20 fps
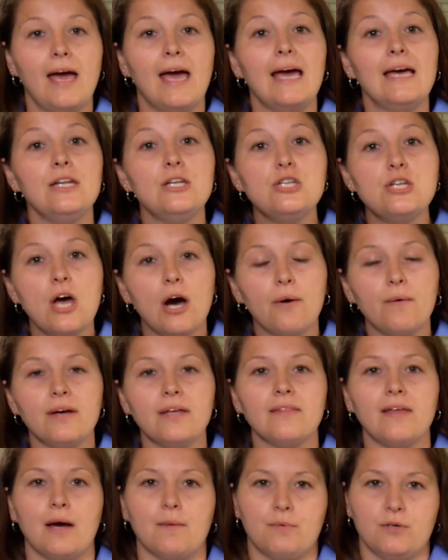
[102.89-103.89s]
And
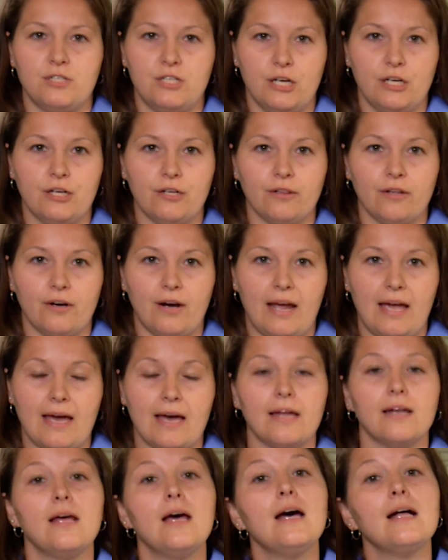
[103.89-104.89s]
knowing that particular
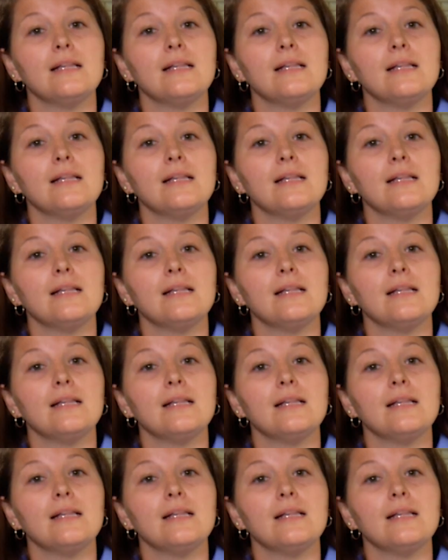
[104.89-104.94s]
ant